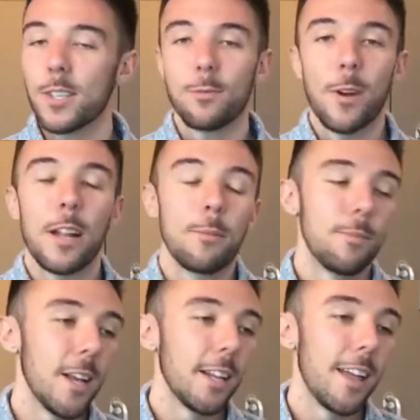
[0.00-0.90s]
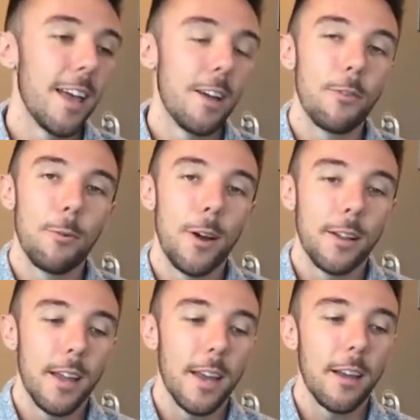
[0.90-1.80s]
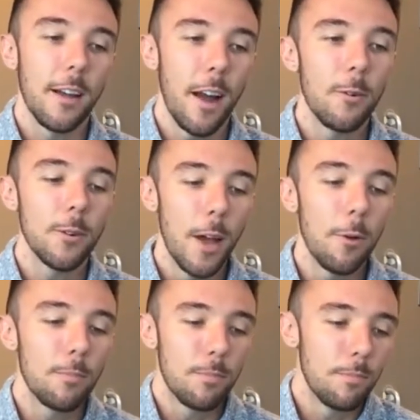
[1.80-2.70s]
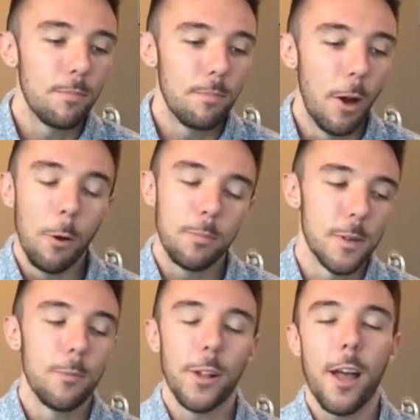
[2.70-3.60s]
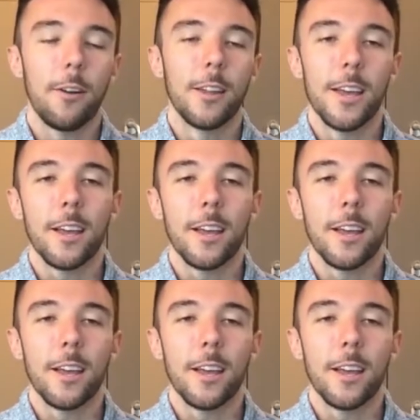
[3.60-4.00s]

just random day-to-day -day everyone, like I would help help someone out.